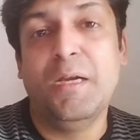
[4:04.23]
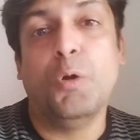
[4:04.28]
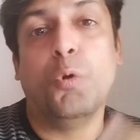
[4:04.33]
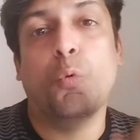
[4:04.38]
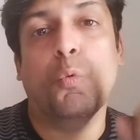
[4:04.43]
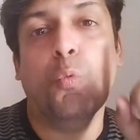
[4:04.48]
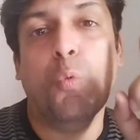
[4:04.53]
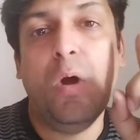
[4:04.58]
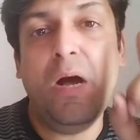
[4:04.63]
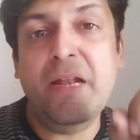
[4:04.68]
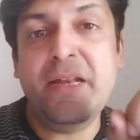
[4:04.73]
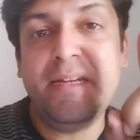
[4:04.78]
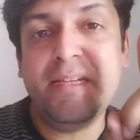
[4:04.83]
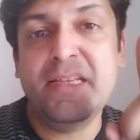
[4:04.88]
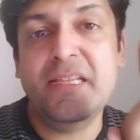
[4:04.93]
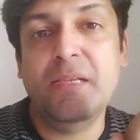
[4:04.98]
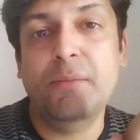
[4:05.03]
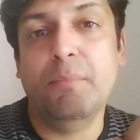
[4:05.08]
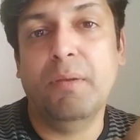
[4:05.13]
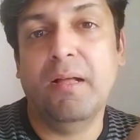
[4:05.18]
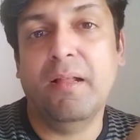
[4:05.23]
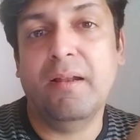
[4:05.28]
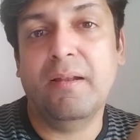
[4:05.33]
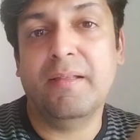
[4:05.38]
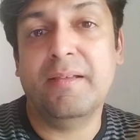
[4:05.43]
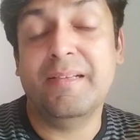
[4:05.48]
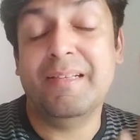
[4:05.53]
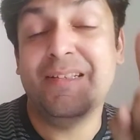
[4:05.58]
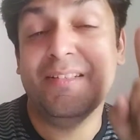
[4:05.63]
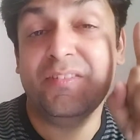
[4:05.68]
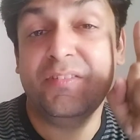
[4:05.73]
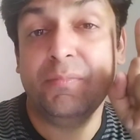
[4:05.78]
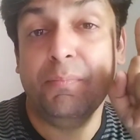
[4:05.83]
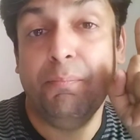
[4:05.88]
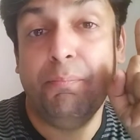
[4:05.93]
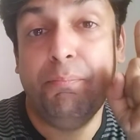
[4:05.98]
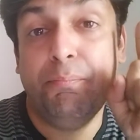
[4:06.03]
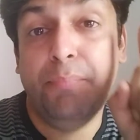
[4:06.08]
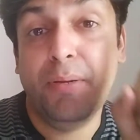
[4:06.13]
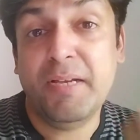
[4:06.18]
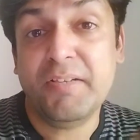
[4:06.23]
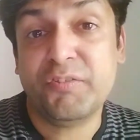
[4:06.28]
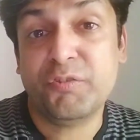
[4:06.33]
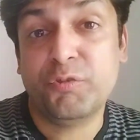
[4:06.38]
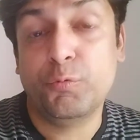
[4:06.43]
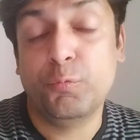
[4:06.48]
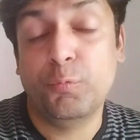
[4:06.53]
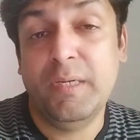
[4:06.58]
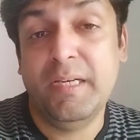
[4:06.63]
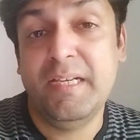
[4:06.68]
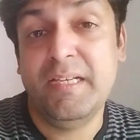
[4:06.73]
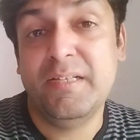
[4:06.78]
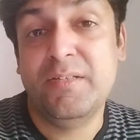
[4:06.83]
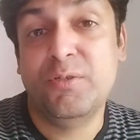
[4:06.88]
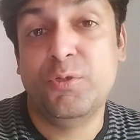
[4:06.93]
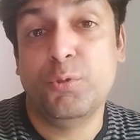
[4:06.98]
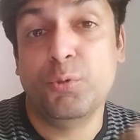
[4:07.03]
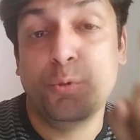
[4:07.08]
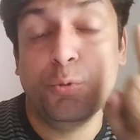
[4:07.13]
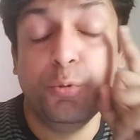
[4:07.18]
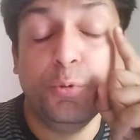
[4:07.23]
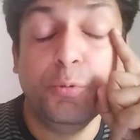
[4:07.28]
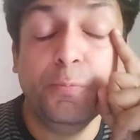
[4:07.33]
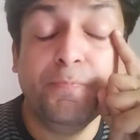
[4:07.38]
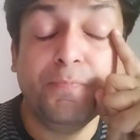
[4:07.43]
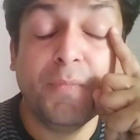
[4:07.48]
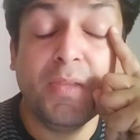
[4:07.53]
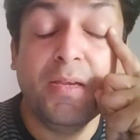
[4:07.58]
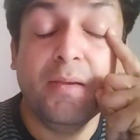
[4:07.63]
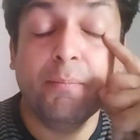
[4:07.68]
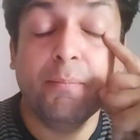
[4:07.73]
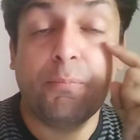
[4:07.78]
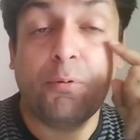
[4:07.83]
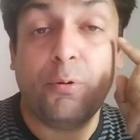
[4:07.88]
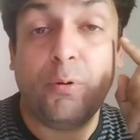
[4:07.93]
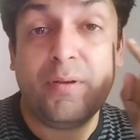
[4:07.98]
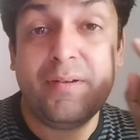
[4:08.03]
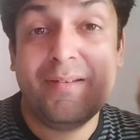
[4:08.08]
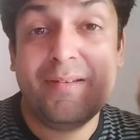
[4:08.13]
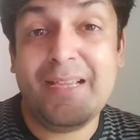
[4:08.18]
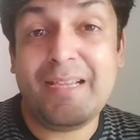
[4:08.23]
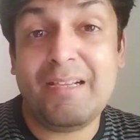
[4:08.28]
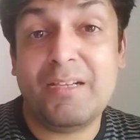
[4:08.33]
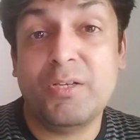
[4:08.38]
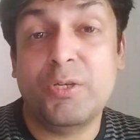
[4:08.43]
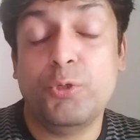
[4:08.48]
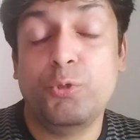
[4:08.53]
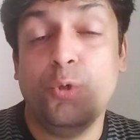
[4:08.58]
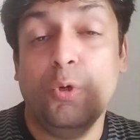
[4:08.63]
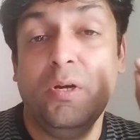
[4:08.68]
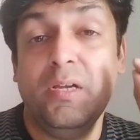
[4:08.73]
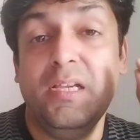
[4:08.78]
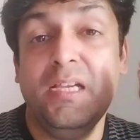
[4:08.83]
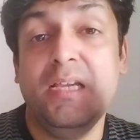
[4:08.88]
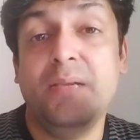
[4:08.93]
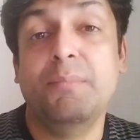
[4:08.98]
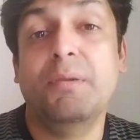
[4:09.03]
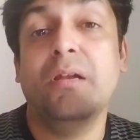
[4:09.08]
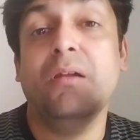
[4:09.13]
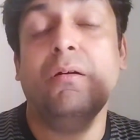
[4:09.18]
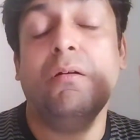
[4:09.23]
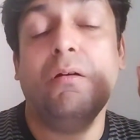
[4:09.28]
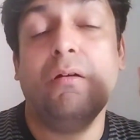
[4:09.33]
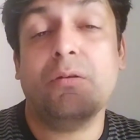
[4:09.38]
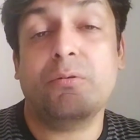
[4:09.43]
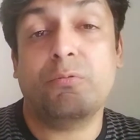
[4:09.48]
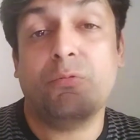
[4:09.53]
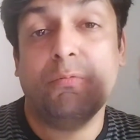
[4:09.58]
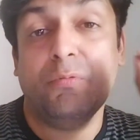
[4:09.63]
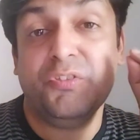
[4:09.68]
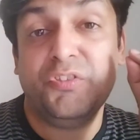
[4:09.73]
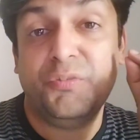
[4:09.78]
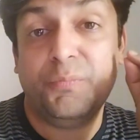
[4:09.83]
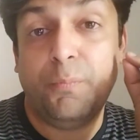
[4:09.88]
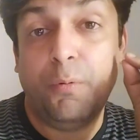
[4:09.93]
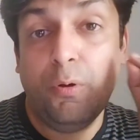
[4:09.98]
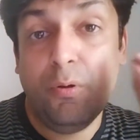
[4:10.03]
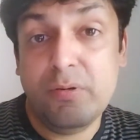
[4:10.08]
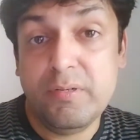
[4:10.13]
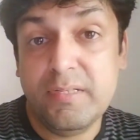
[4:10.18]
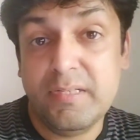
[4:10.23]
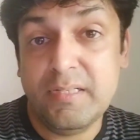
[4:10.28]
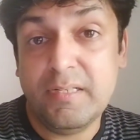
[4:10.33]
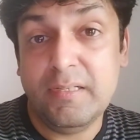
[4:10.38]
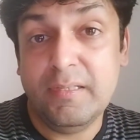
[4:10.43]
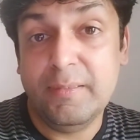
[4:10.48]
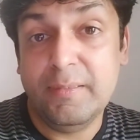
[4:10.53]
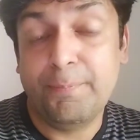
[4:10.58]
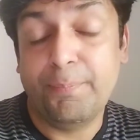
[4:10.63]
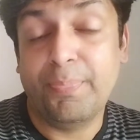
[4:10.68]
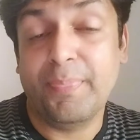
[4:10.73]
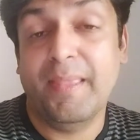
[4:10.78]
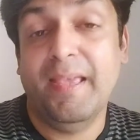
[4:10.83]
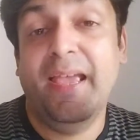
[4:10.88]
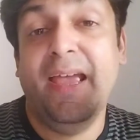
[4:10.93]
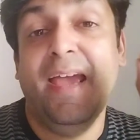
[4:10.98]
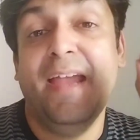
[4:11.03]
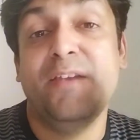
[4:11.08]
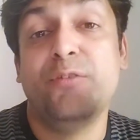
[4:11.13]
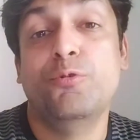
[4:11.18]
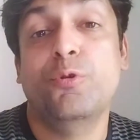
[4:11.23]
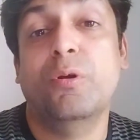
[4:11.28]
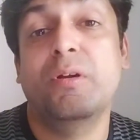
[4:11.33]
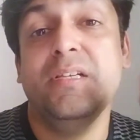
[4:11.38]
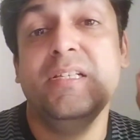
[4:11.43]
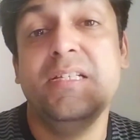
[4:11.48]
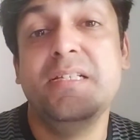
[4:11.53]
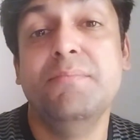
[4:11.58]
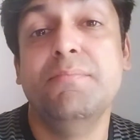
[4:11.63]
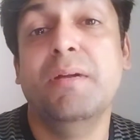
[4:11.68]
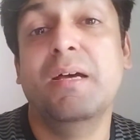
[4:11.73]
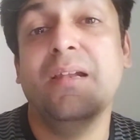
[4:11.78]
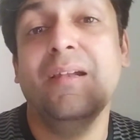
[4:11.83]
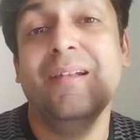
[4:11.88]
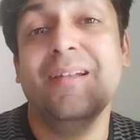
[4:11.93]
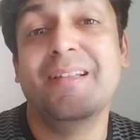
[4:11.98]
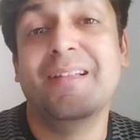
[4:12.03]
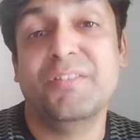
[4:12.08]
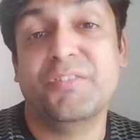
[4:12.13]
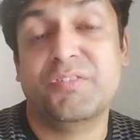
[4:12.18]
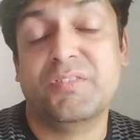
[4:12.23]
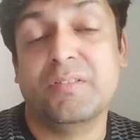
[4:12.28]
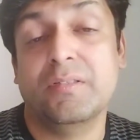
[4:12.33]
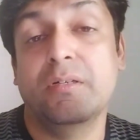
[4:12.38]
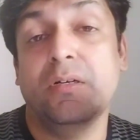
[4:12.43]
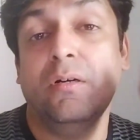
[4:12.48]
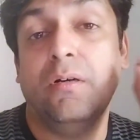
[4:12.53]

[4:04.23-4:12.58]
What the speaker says: One email is best way to protect your email autoresponder and your email list.